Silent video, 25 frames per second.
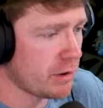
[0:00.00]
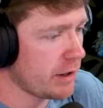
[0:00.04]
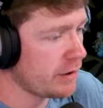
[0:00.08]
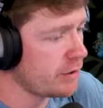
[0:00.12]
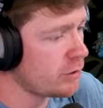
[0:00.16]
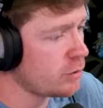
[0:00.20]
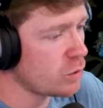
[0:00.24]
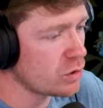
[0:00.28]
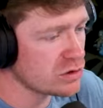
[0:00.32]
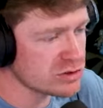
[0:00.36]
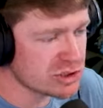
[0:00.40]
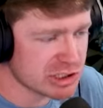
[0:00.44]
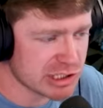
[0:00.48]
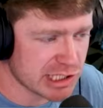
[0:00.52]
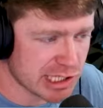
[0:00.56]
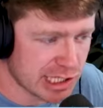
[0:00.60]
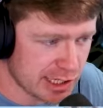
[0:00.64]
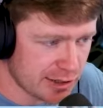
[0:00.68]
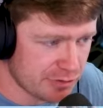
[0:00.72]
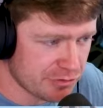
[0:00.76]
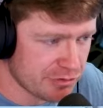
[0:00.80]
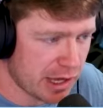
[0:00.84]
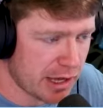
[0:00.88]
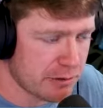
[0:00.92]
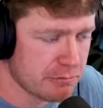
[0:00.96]
But once
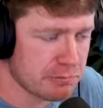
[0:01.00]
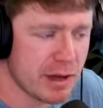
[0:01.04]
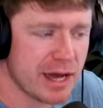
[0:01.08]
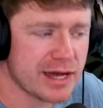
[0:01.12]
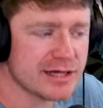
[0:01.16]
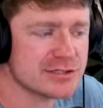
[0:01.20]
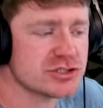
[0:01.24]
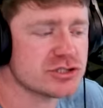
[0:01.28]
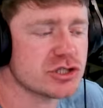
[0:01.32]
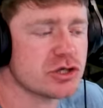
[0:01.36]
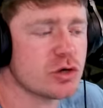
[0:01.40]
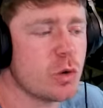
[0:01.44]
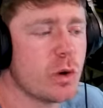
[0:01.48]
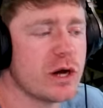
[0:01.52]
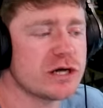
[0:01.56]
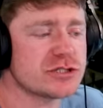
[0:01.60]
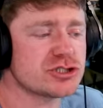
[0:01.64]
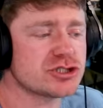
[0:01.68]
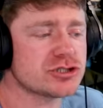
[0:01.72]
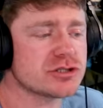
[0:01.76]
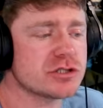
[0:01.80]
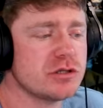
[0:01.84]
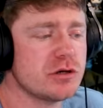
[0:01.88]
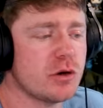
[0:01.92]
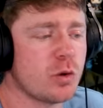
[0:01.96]
again, that begs the
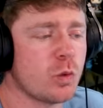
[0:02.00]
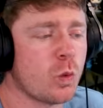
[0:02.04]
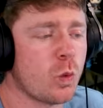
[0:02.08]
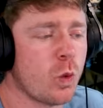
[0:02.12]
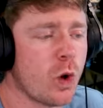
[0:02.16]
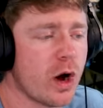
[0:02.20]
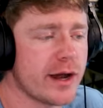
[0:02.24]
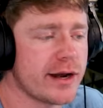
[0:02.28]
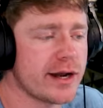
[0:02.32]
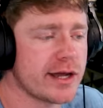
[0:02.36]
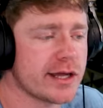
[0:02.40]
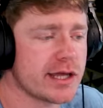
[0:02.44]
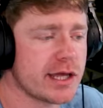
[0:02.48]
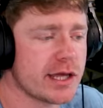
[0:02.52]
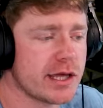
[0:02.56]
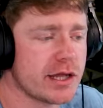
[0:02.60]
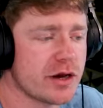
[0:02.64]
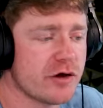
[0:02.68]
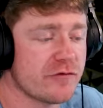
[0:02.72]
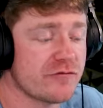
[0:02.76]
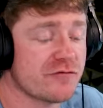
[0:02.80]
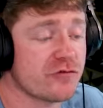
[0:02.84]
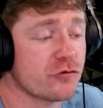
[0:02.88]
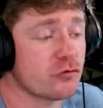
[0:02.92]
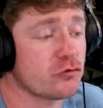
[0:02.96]
question, what
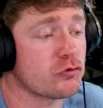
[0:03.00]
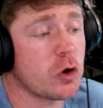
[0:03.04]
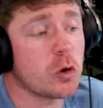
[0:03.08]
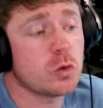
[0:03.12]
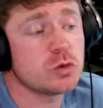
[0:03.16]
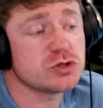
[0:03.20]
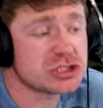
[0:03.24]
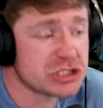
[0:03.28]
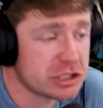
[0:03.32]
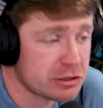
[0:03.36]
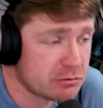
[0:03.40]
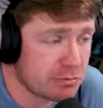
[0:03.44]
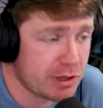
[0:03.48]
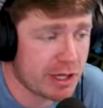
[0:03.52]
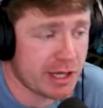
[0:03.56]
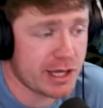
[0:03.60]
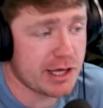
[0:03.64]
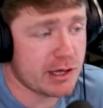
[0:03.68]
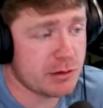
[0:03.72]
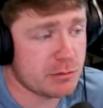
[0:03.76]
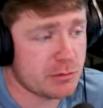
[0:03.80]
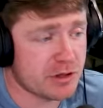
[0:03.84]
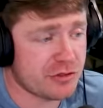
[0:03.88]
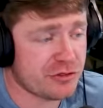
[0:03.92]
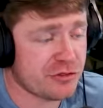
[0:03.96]
can Frozen
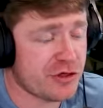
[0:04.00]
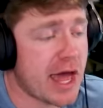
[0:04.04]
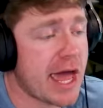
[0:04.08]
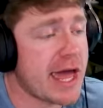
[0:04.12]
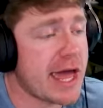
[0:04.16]
Behemoth,